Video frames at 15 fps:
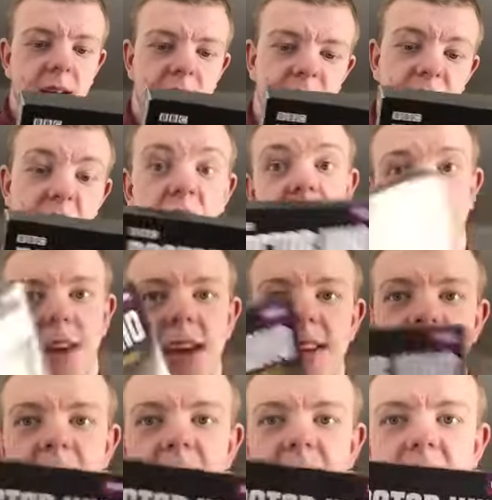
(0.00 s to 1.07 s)
So
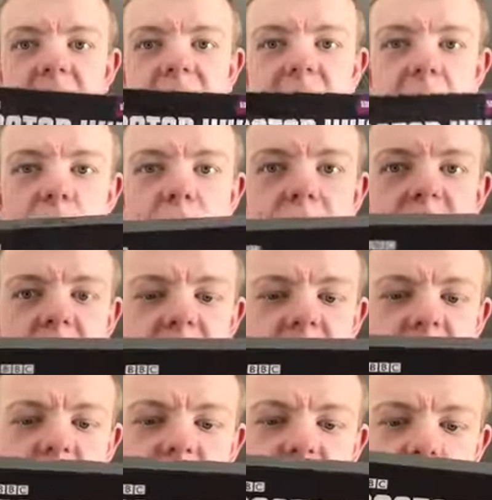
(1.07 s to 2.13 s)
yes, again, they were very
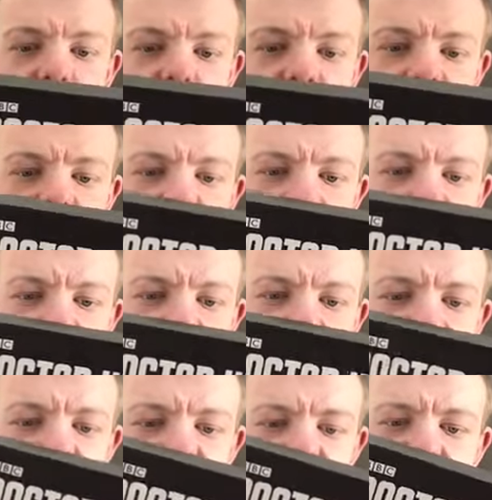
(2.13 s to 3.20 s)
good episodes.
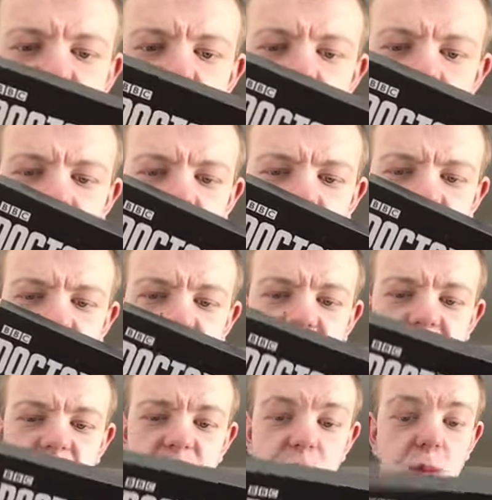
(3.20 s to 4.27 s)
The Girl Who Died
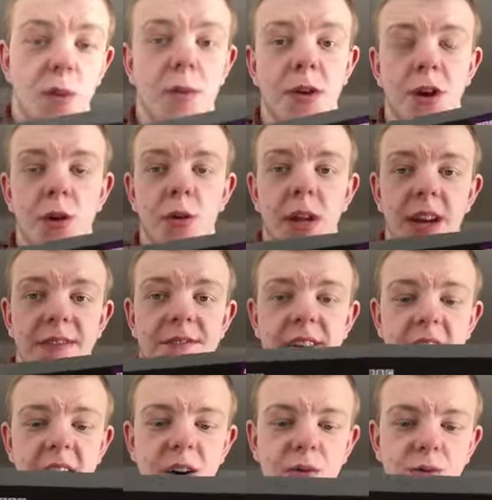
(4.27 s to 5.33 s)
The Woman Who Lived.
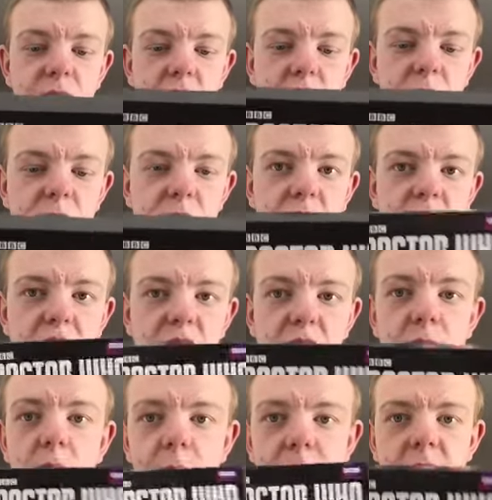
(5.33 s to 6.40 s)
Now, those
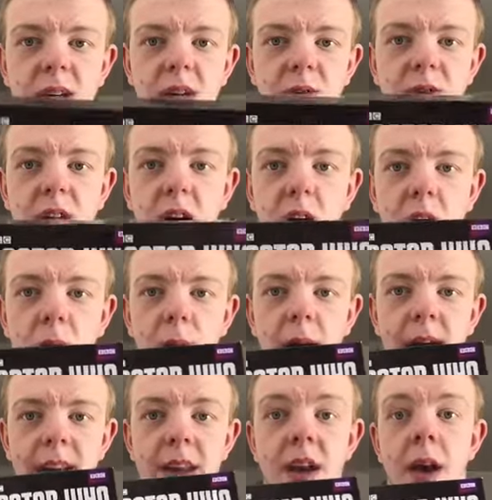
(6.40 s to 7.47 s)
two episodes are when